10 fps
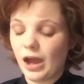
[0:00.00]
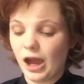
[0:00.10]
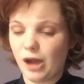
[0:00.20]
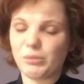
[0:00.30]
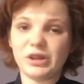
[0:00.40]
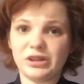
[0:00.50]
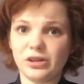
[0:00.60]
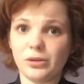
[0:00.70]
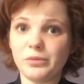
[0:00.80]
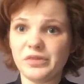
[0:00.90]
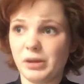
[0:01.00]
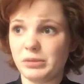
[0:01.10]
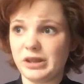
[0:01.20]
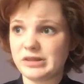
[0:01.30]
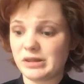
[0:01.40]
um, and you know
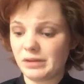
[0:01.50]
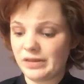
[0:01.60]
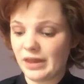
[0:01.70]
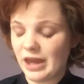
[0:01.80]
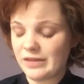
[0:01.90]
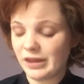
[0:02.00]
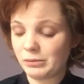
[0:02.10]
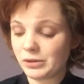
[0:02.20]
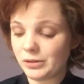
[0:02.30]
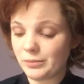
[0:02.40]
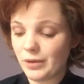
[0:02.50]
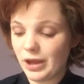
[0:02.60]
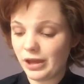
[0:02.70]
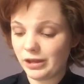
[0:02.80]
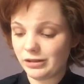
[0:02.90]
family and stuff like that. And they were,
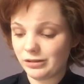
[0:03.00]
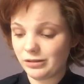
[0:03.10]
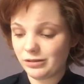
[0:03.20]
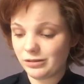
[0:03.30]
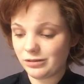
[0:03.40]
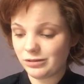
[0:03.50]
and